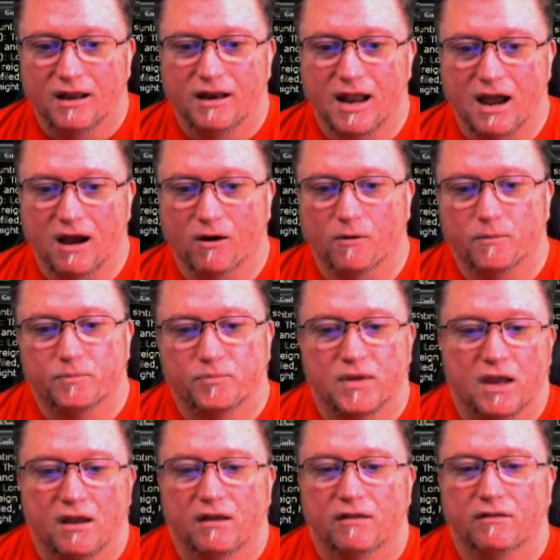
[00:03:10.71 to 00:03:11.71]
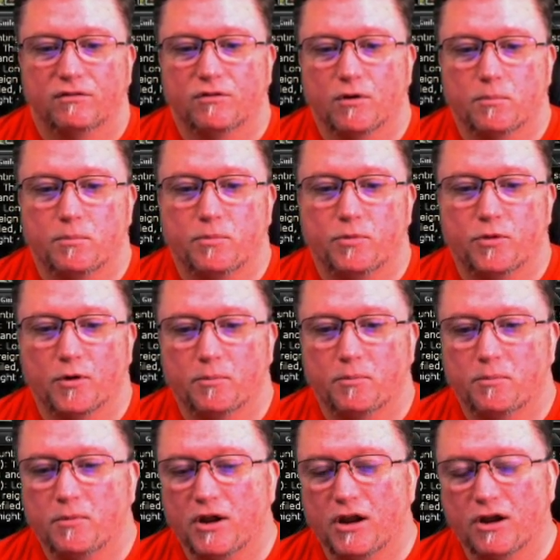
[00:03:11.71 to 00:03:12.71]
Now, the
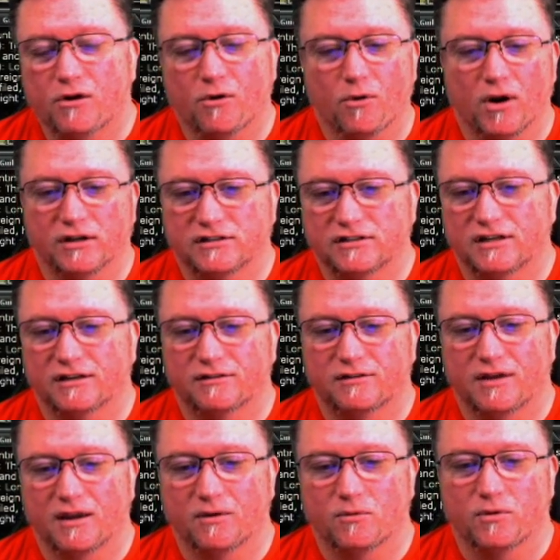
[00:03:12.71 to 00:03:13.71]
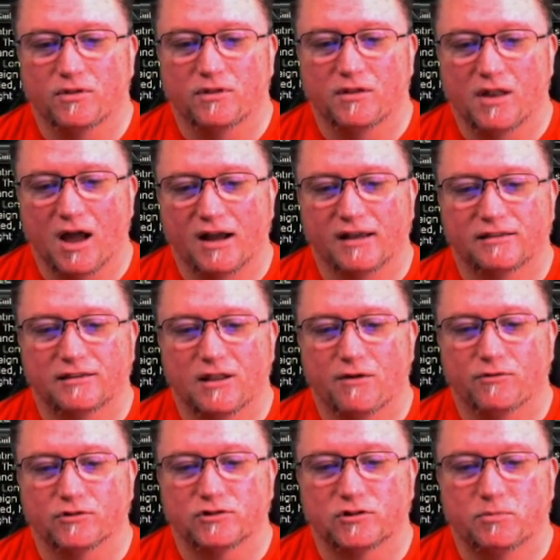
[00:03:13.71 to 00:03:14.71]
interesting thing when the 9th
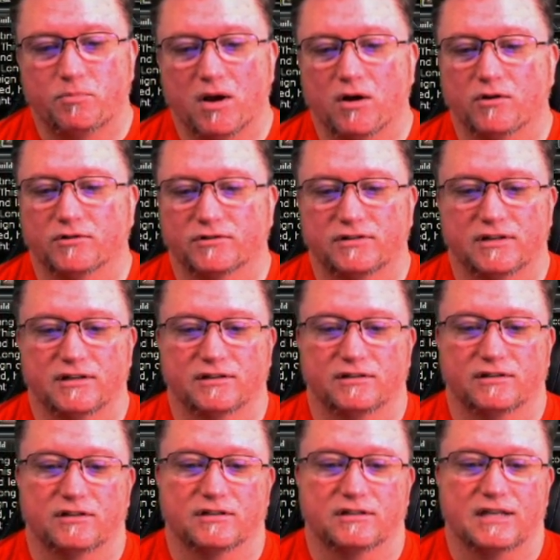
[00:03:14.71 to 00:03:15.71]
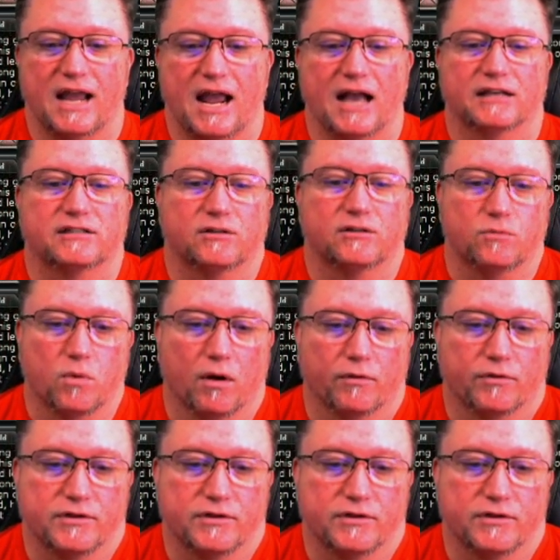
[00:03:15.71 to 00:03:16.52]
level spells is this acid well.